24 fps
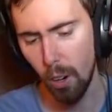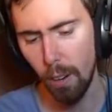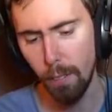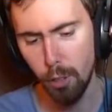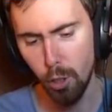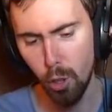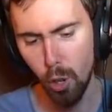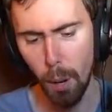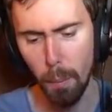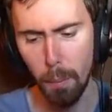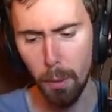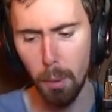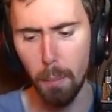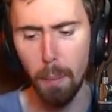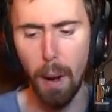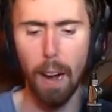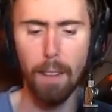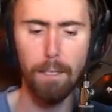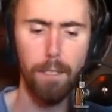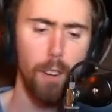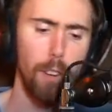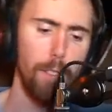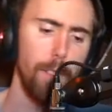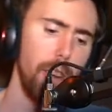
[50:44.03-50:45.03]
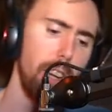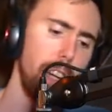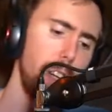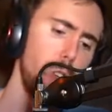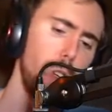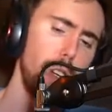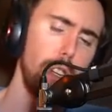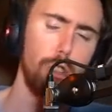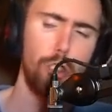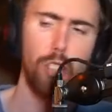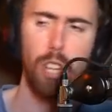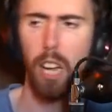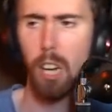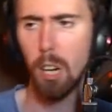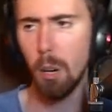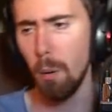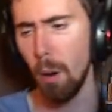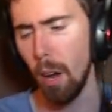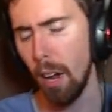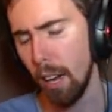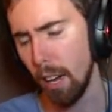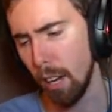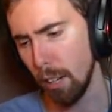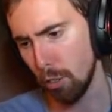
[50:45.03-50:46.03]
gloves that you're able to buy from the vendor in
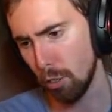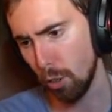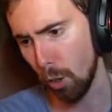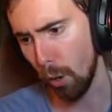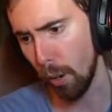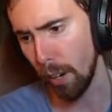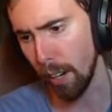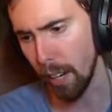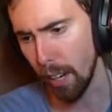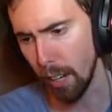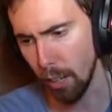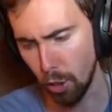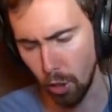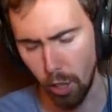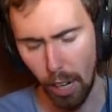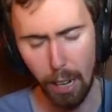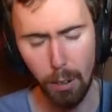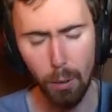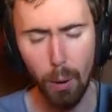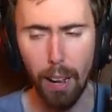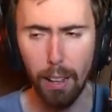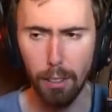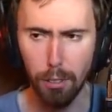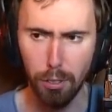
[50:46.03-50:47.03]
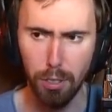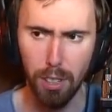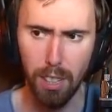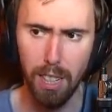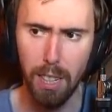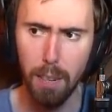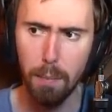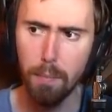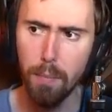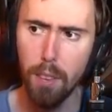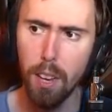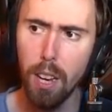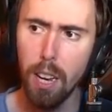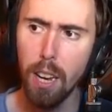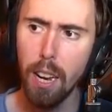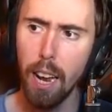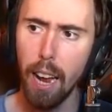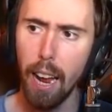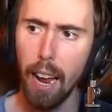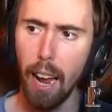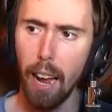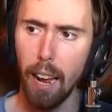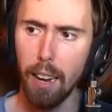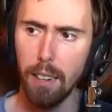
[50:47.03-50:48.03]
Shatrat City.
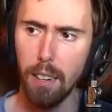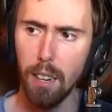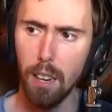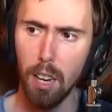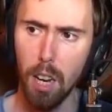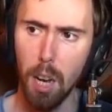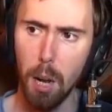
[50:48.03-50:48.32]
And